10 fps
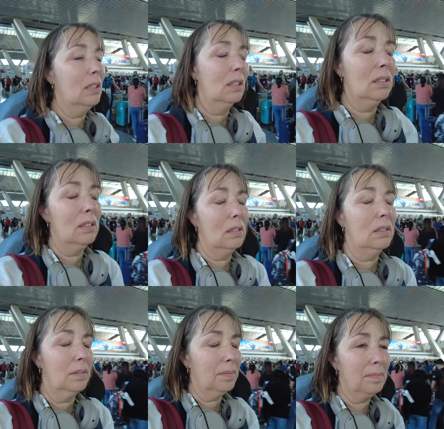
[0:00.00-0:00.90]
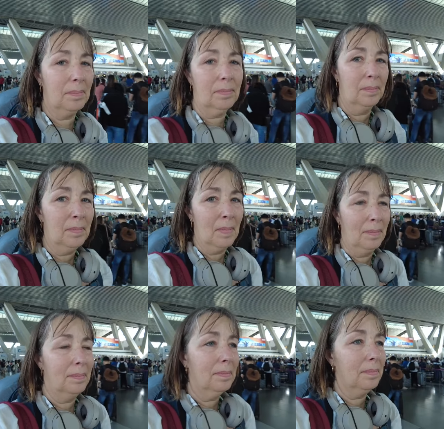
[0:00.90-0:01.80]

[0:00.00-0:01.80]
(silence)